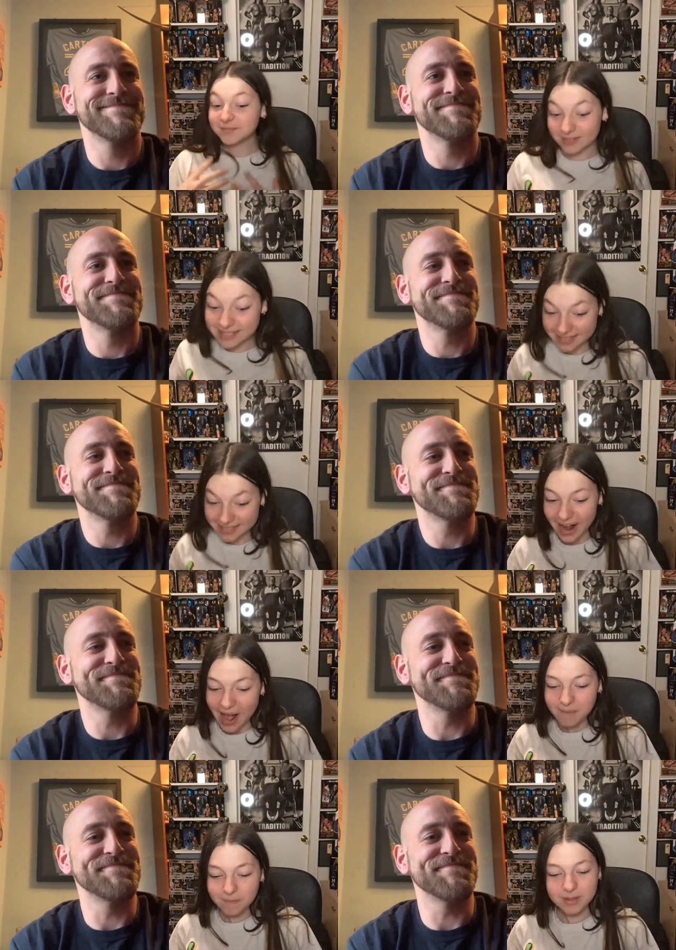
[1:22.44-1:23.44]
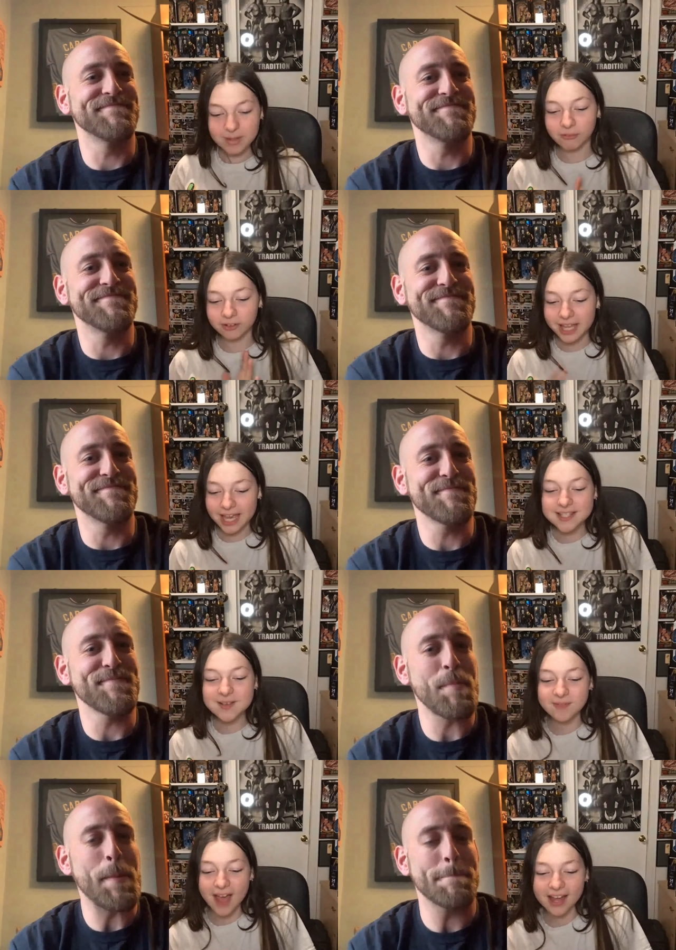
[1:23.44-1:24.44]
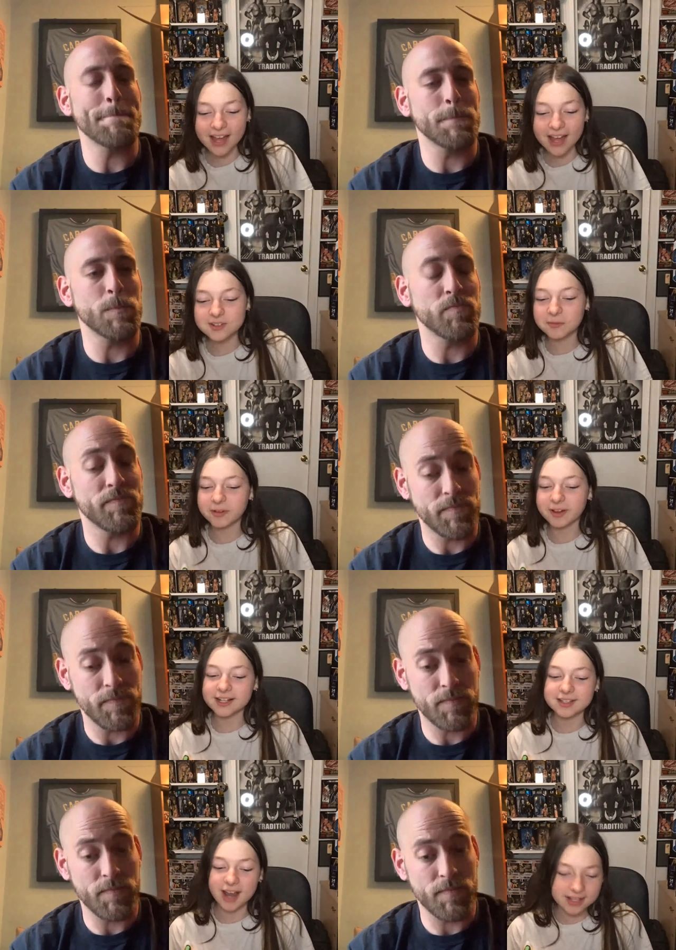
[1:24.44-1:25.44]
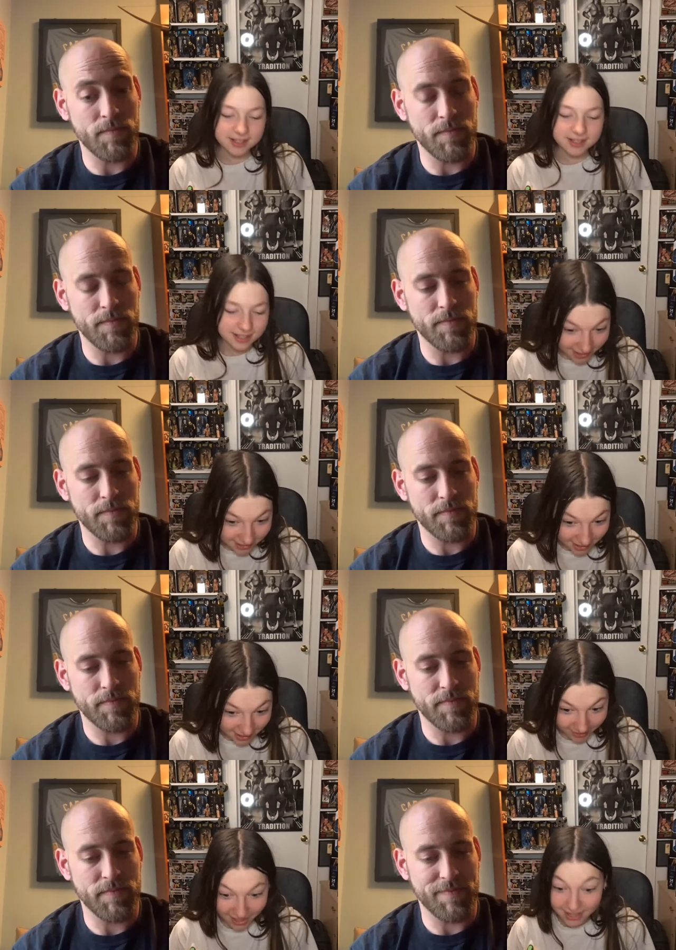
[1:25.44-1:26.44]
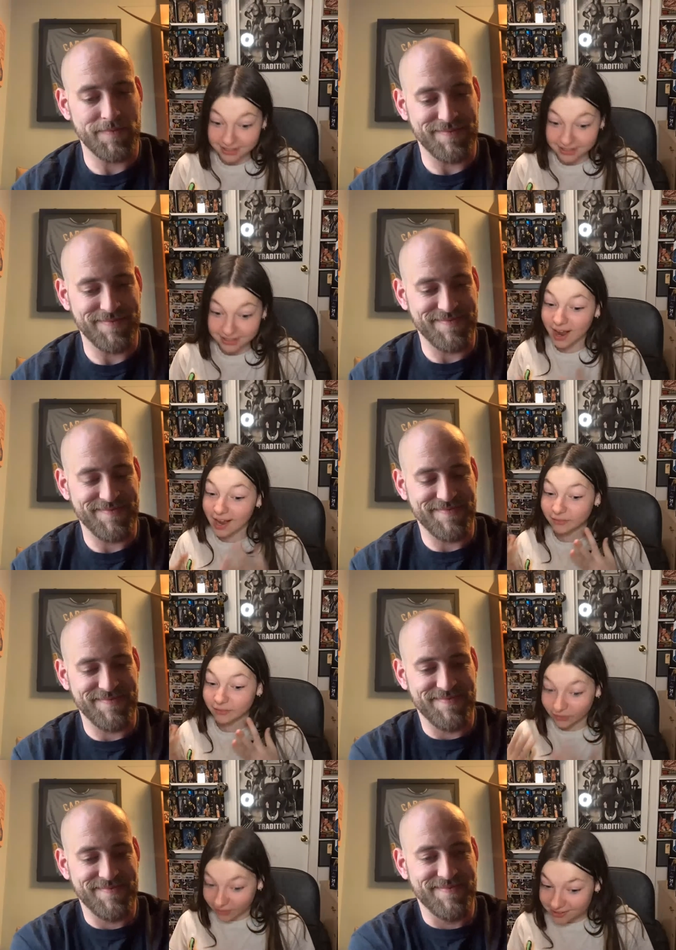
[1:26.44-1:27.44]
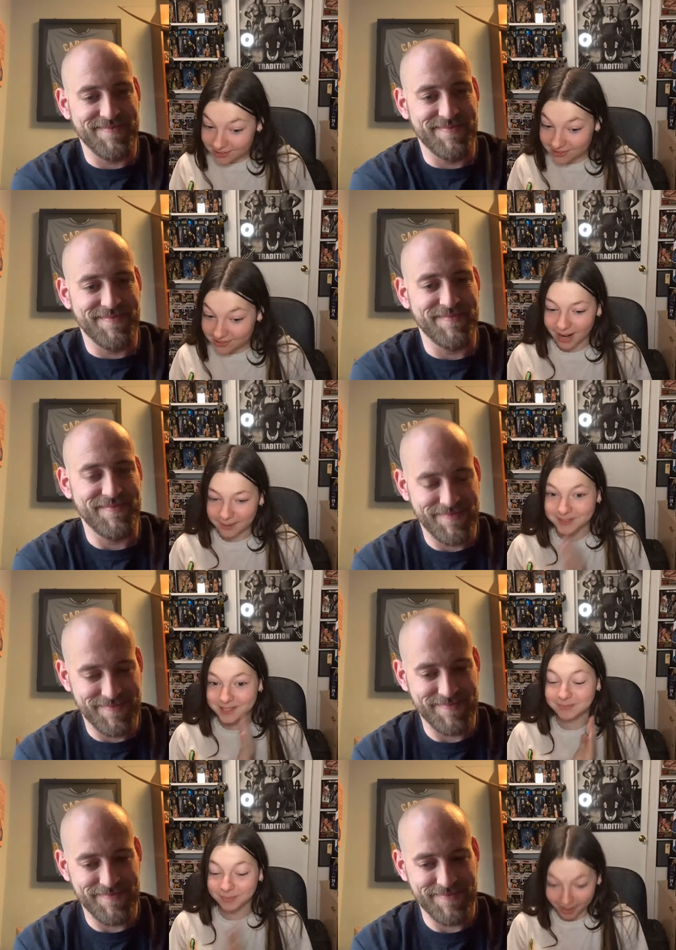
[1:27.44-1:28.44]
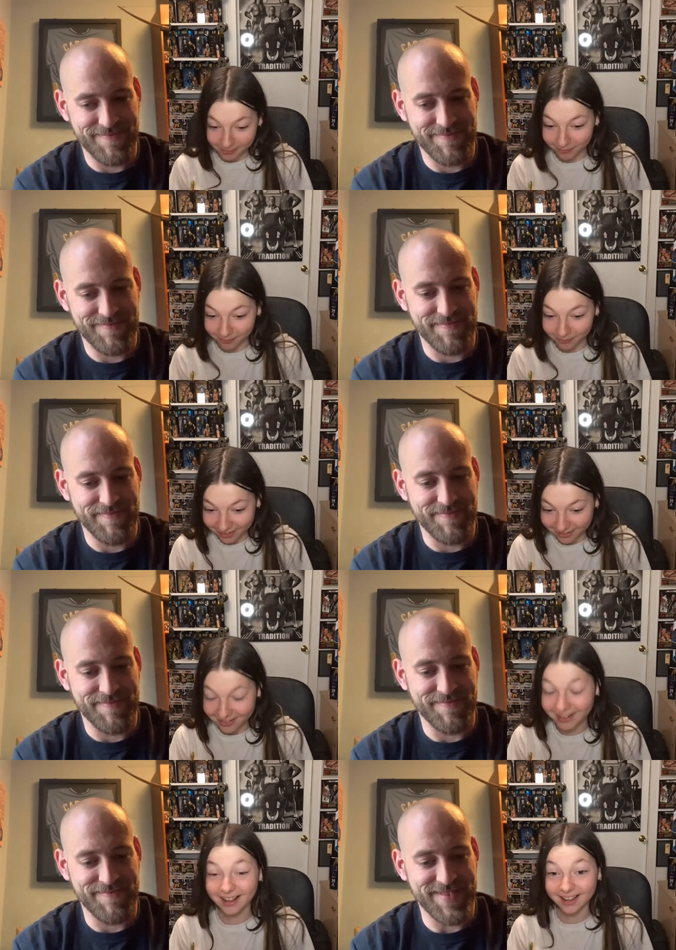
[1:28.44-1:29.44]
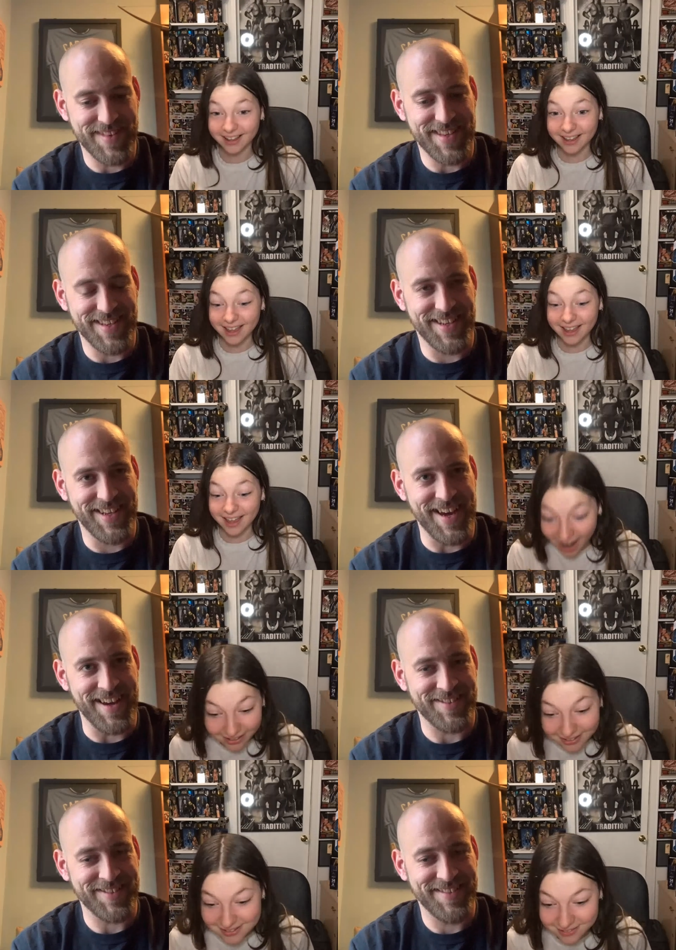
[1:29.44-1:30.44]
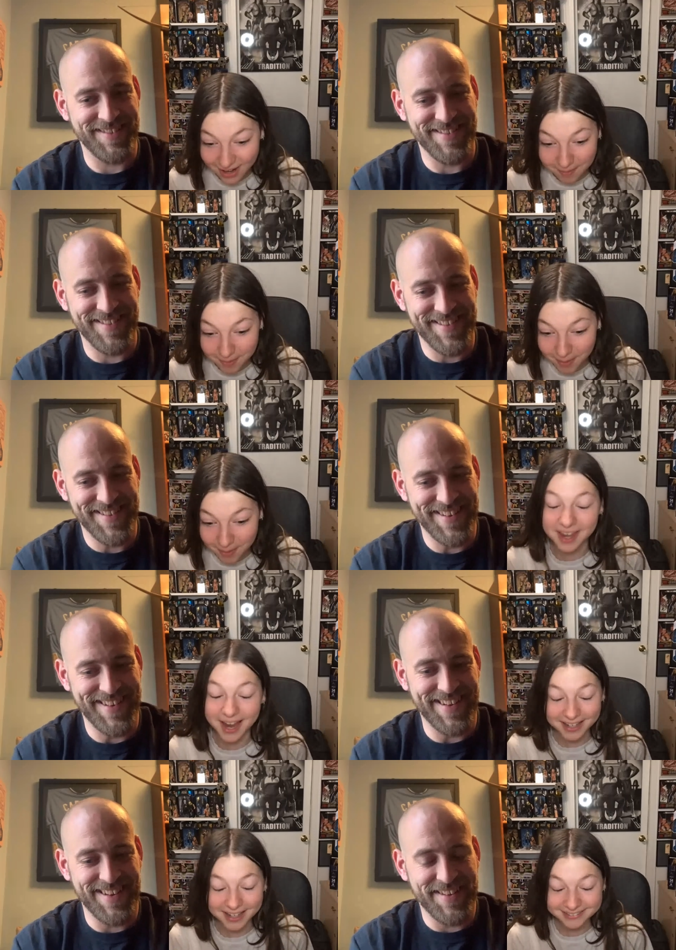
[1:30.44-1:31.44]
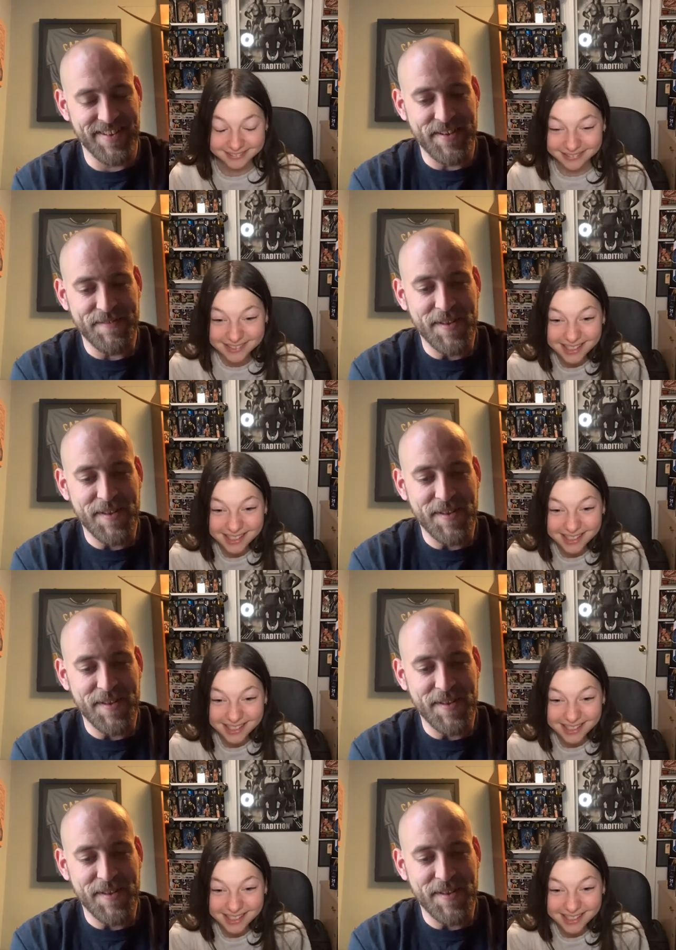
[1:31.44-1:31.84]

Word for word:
Speaker 1: Number 2. Mick Foley has a bat, Triple H has a sledgehammer, you have a crutch wrapped in barbed wire. Yeah. How did you come up with that?